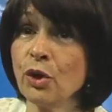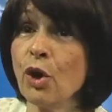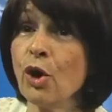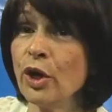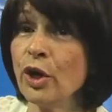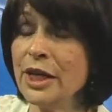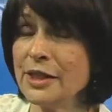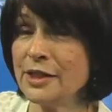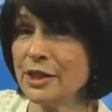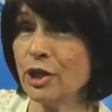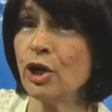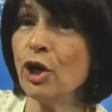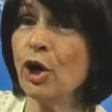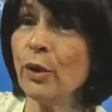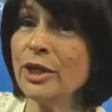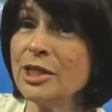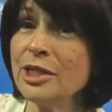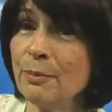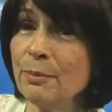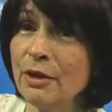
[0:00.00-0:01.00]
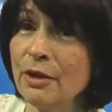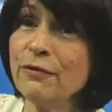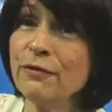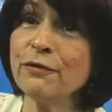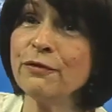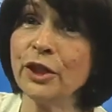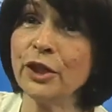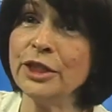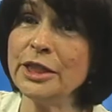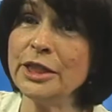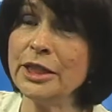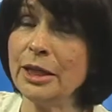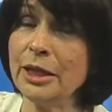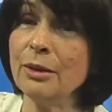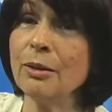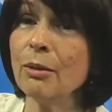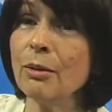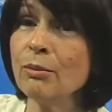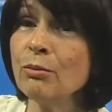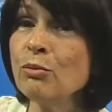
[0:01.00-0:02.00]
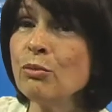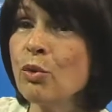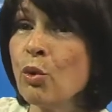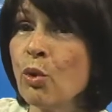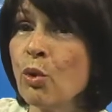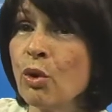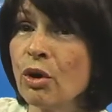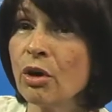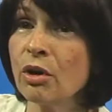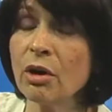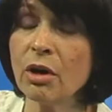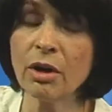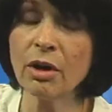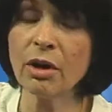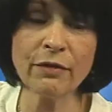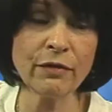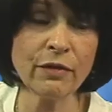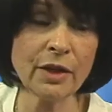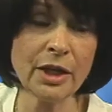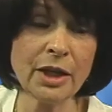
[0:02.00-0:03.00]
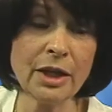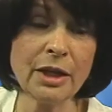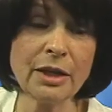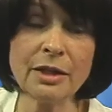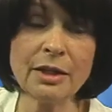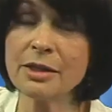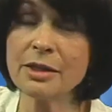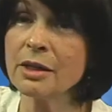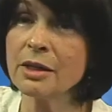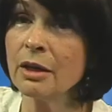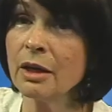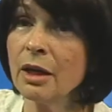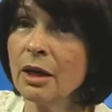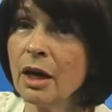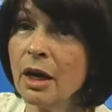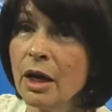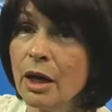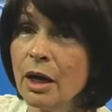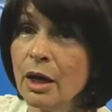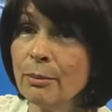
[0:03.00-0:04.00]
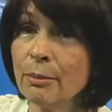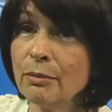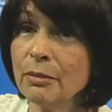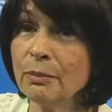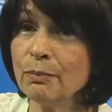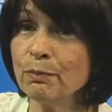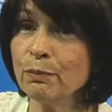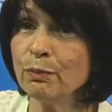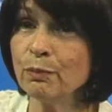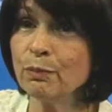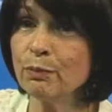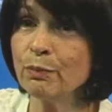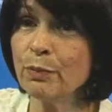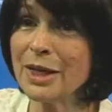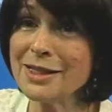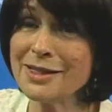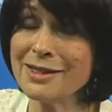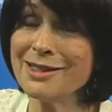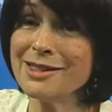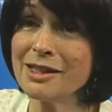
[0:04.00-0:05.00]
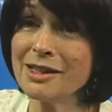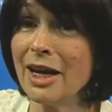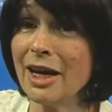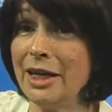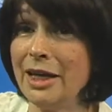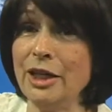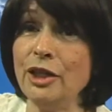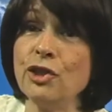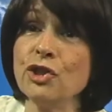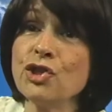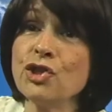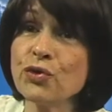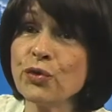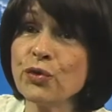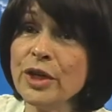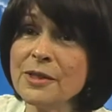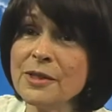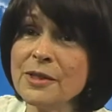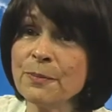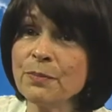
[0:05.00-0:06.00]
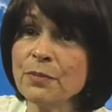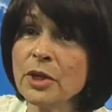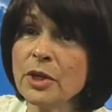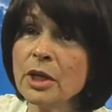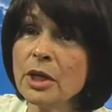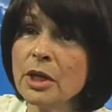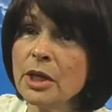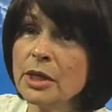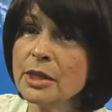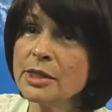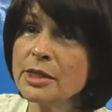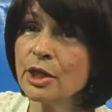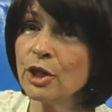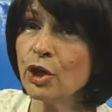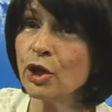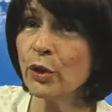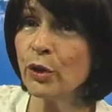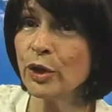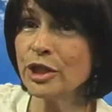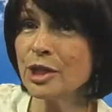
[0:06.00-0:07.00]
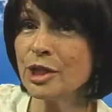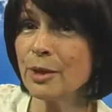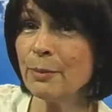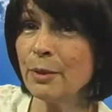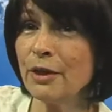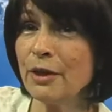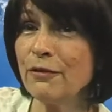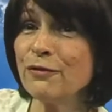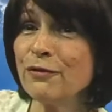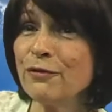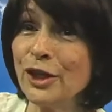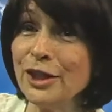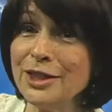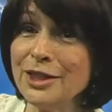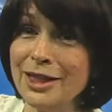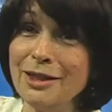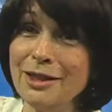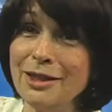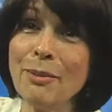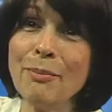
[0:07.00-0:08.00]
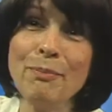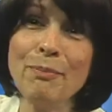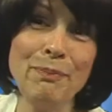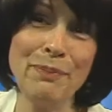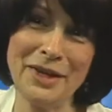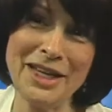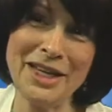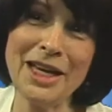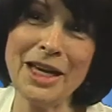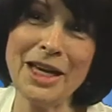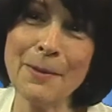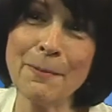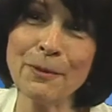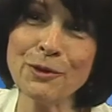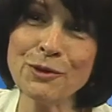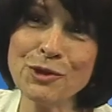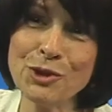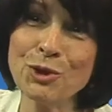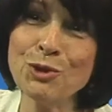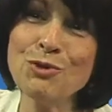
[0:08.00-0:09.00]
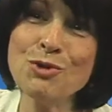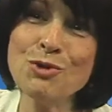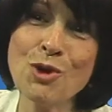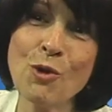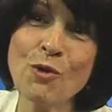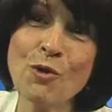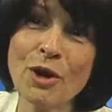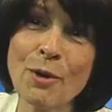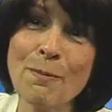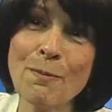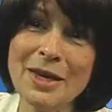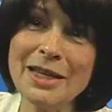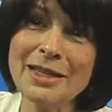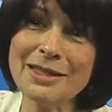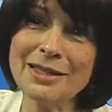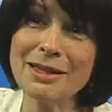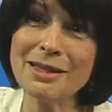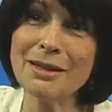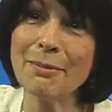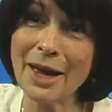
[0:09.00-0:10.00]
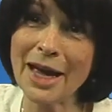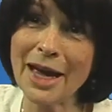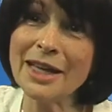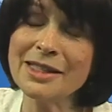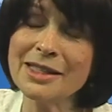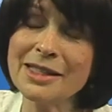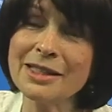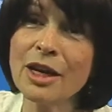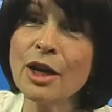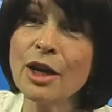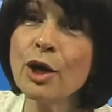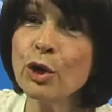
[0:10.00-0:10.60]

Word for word: Is it going to be funding more of these um, pesticide industries? Is it going to be funding the beekeepers who know their bees the best?